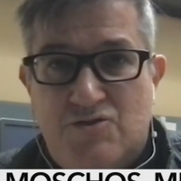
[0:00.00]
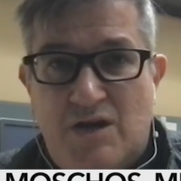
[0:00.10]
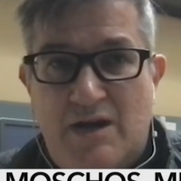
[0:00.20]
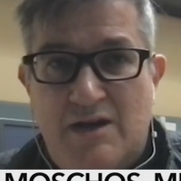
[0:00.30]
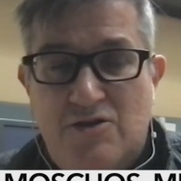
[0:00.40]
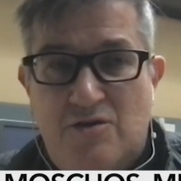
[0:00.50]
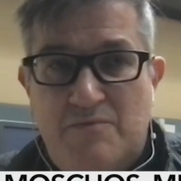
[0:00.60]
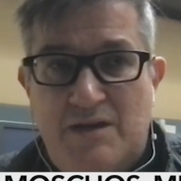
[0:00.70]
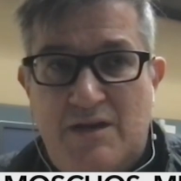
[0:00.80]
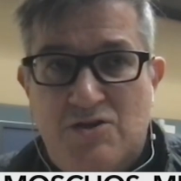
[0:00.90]
trial
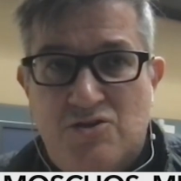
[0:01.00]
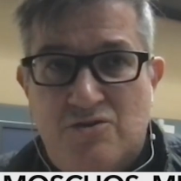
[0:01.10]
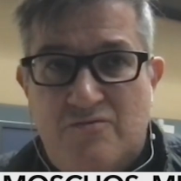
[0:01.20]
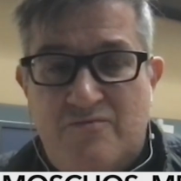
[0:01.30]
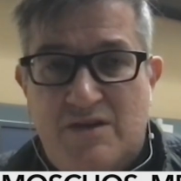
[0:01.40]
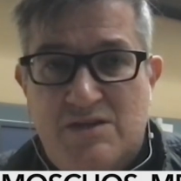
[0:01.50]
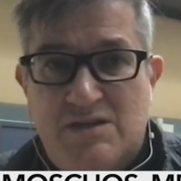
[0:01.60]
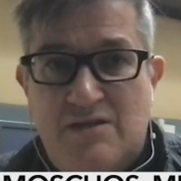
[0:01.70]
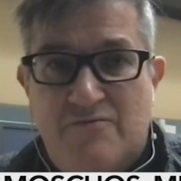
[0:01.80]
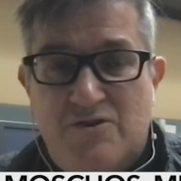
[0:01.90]
combination of
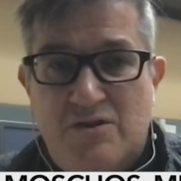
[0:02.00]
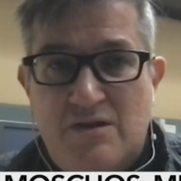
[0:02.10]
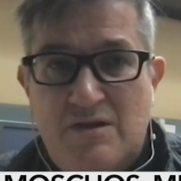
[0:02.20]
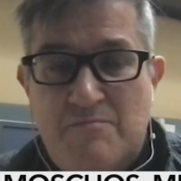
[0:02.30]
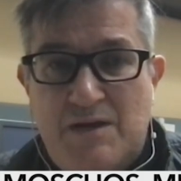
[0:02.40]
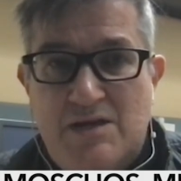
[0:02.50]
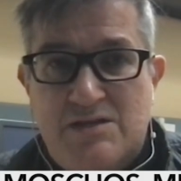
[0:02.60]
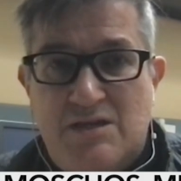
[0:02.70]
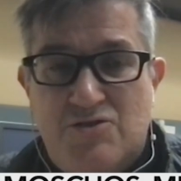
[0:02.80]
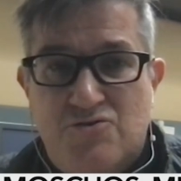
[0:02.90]
vaccine
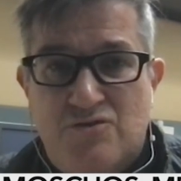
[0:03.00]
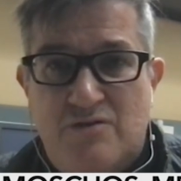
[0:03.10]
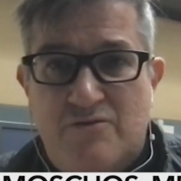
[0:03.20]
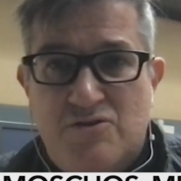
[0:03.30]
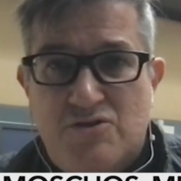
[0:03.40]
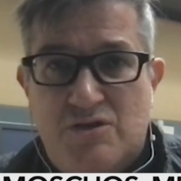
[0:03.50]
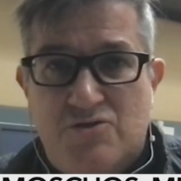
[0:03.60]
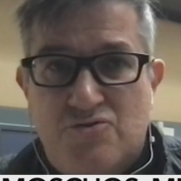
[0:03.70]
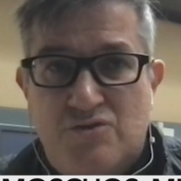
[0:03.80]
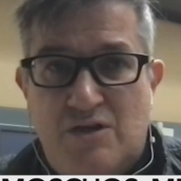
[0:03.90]
plus Keytruda versus
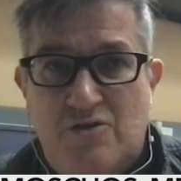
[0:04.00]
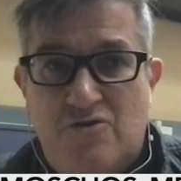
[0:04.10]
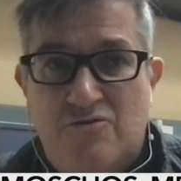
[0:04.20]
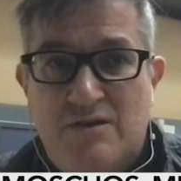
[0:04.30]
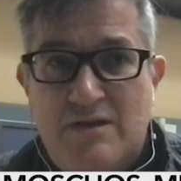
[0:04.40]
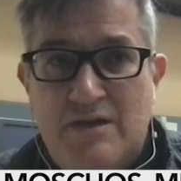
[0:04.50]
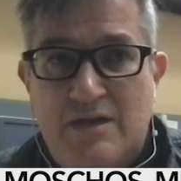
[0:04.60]
Keytruda alone.